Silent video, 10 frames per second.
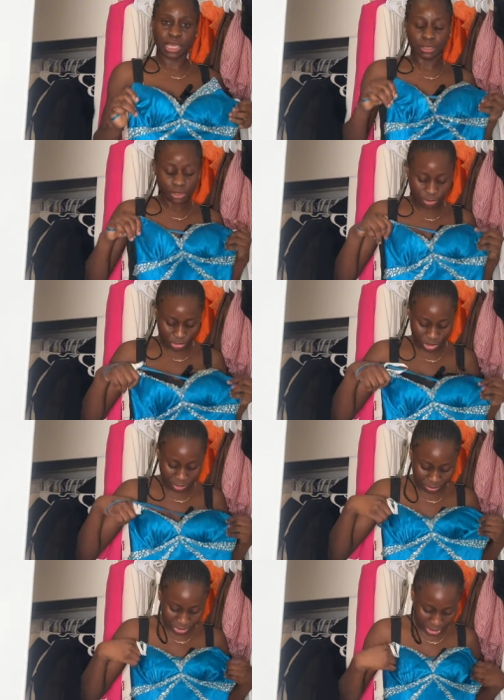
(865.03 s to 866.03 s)
I thought it was really
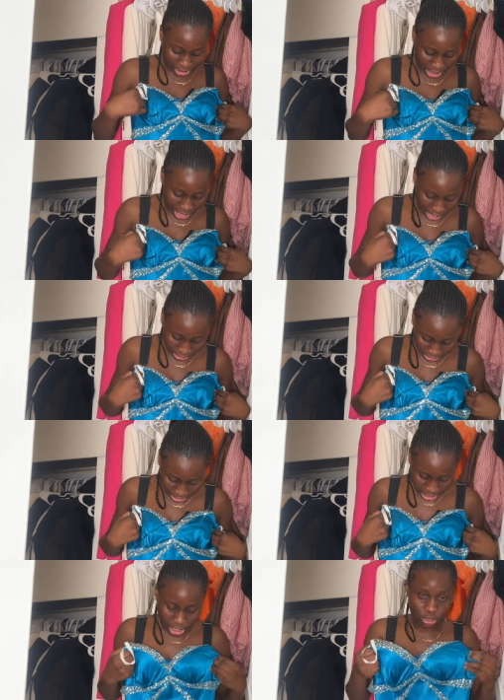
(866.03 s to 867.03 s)
pretty and
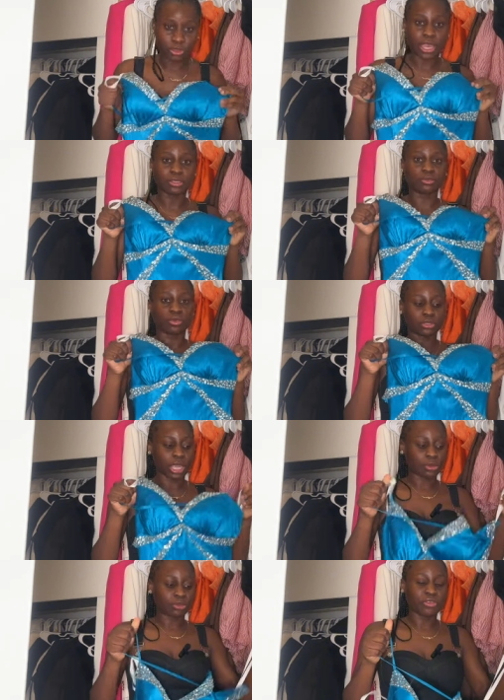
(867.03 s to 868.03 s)
you guys what I
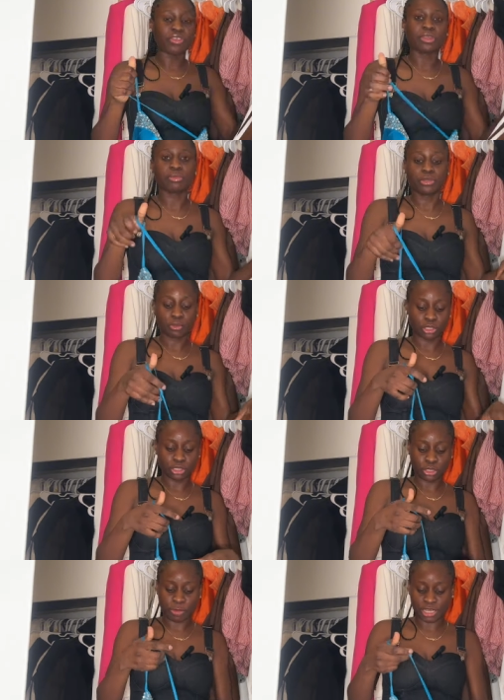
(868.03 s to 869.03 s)
don't know if anybody wants
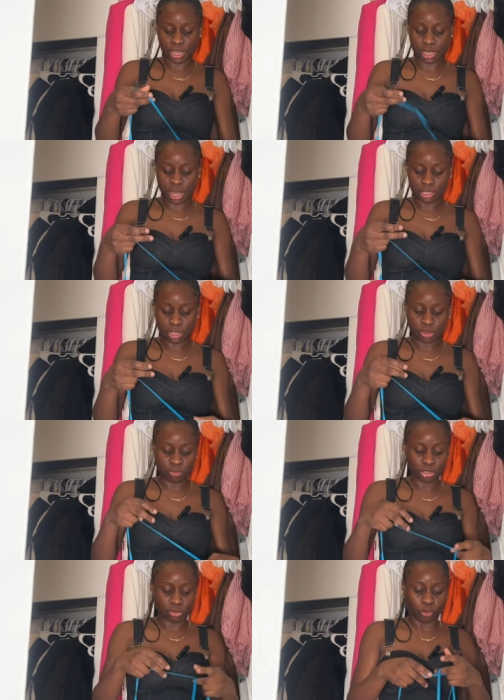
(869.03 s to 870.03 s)
this on my channel instead of
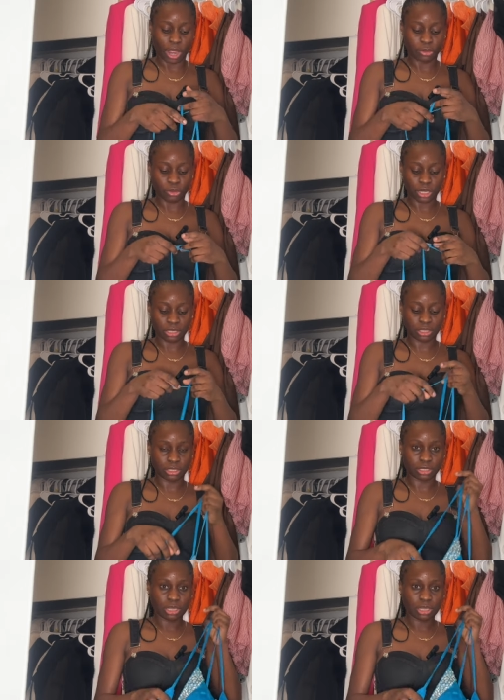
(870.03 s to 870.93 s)
me to go and donate it.